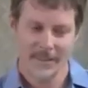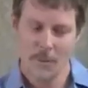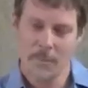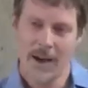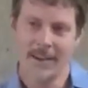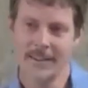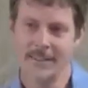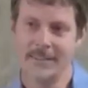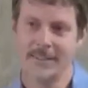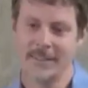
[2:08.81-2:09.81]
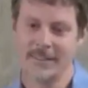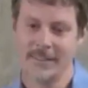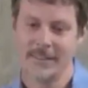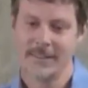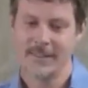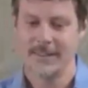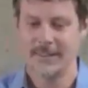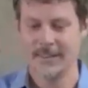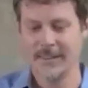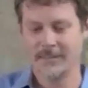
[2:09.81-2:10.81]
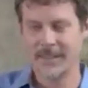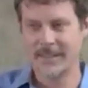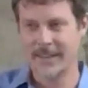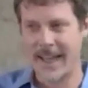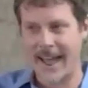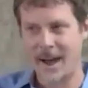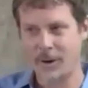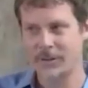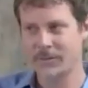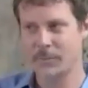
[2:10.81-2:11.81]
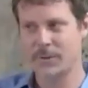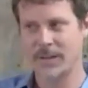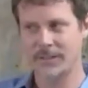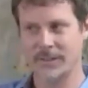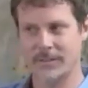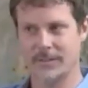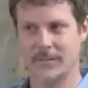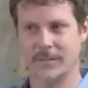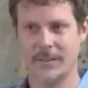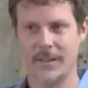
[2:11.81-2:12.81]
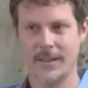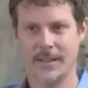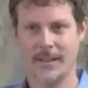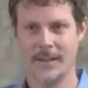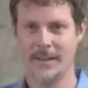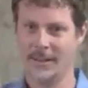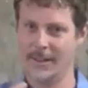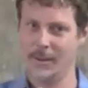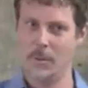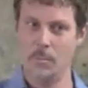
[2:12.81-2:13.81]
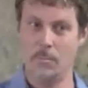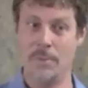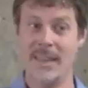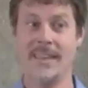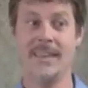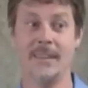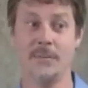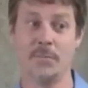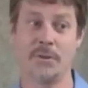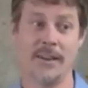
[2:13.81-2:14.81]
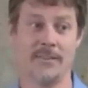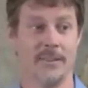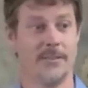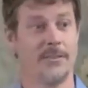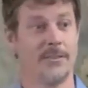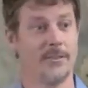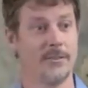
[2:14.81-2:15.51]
the mind living out of the present and being present.